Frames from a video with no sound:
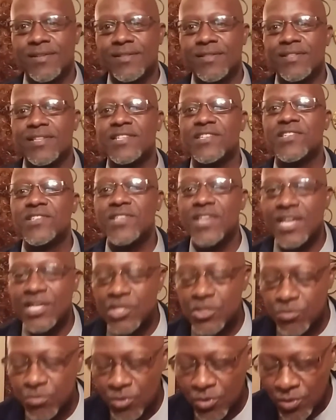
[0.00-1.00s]
the
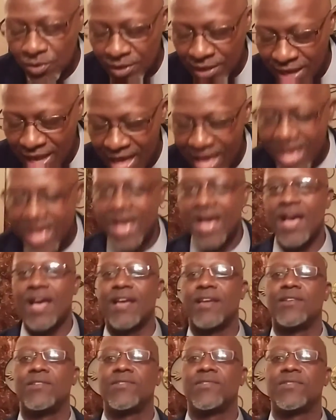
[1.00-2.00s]
sexual
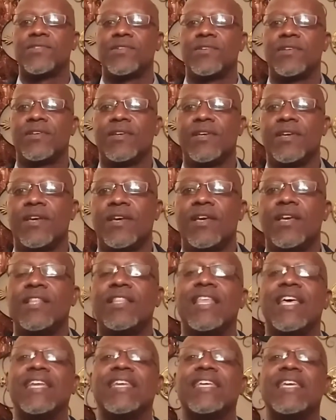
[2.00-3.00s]
lies
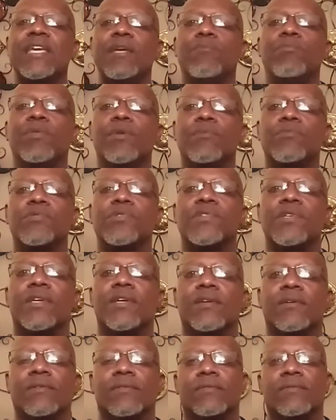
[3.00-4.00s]
that keep them single?